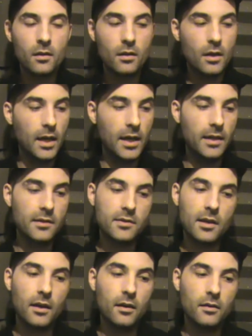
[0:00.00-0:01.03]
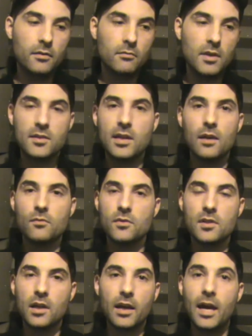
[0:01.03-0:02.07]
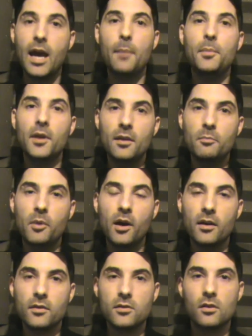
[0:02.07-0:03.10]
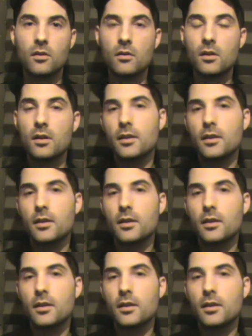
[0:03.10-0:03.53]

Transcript: and it sounds like a happy part of the song.